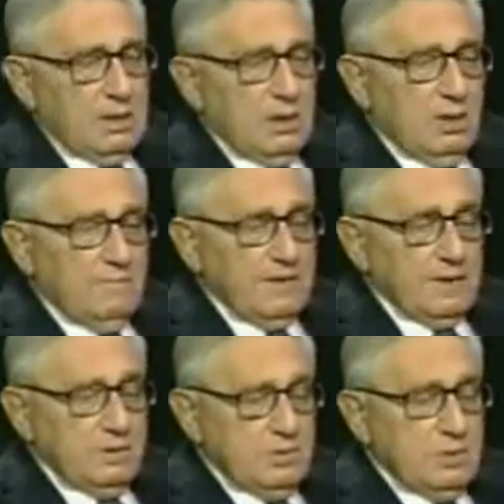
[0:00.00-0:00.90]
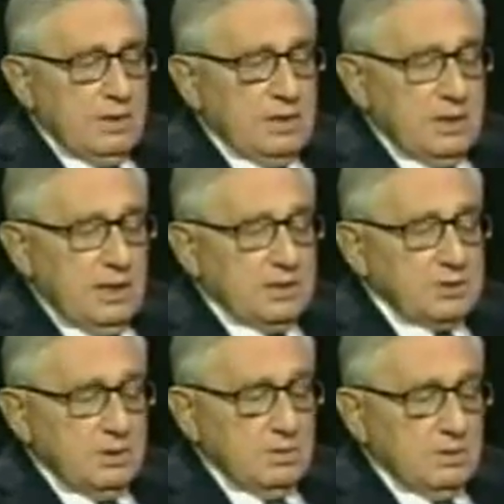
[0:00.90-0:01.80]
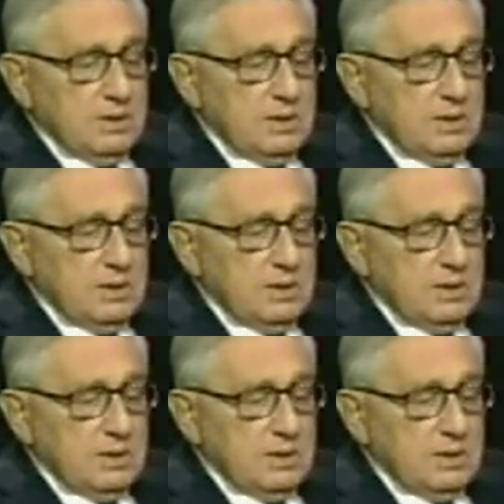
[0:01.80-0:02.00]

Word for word: of a new international order.